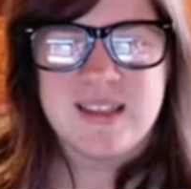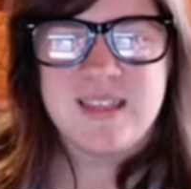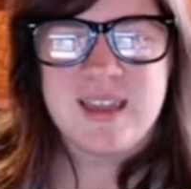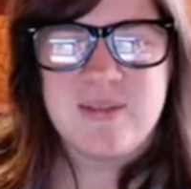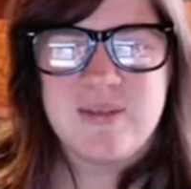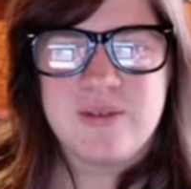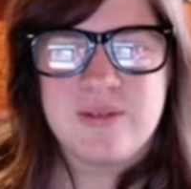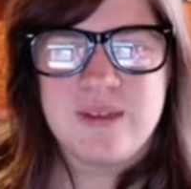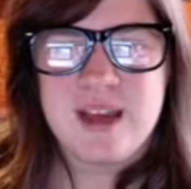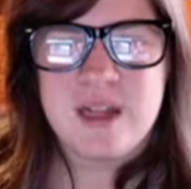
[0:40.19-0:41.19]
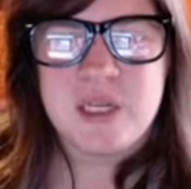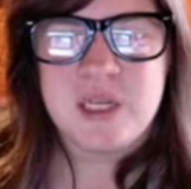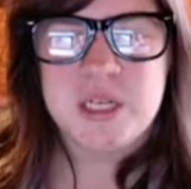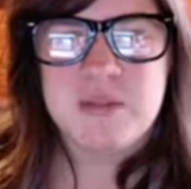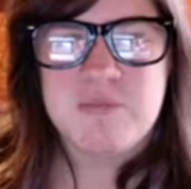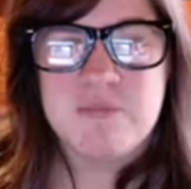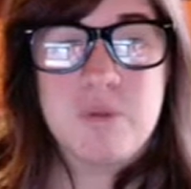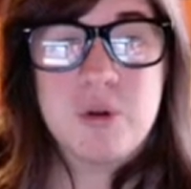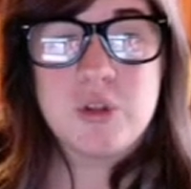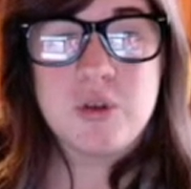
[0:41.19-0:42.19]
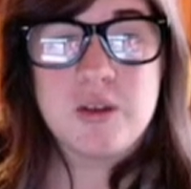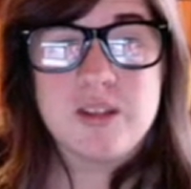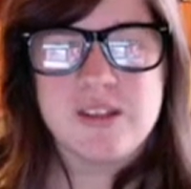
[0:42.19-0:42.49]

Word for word: there would be actually more to it.